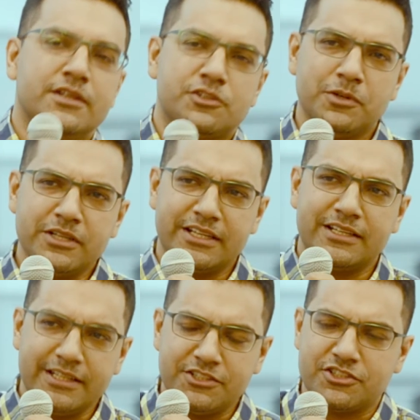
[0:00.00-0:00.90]
So working
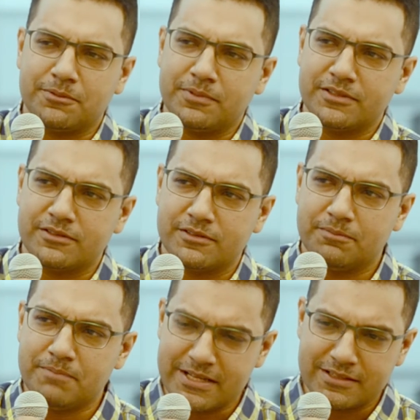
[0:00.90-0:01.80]
in leadership has
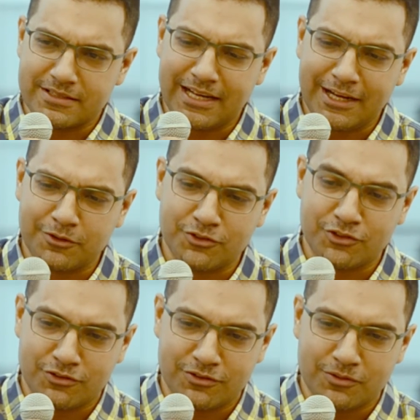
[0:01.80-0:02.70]
meant
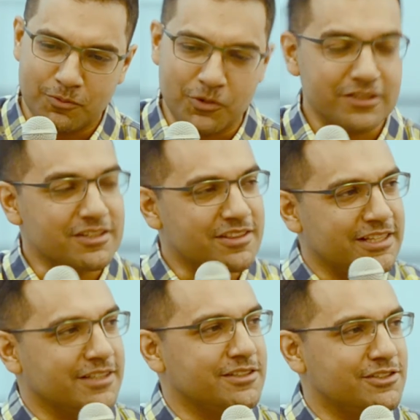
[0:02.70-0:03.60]
what are the
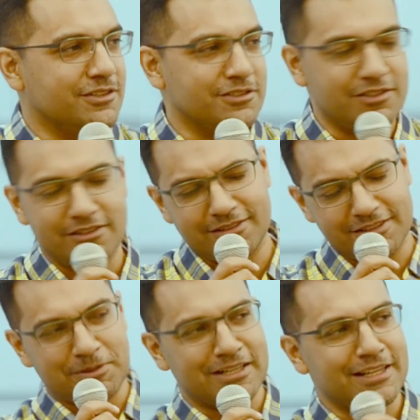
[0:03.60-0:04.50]
things, so you
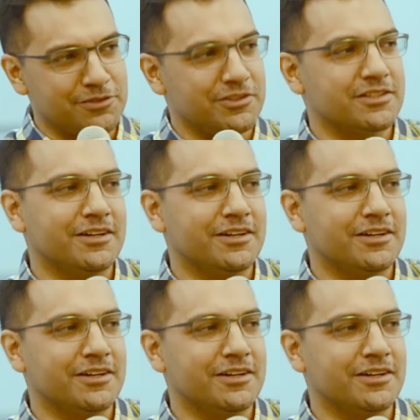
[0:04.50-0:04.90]
spend less of your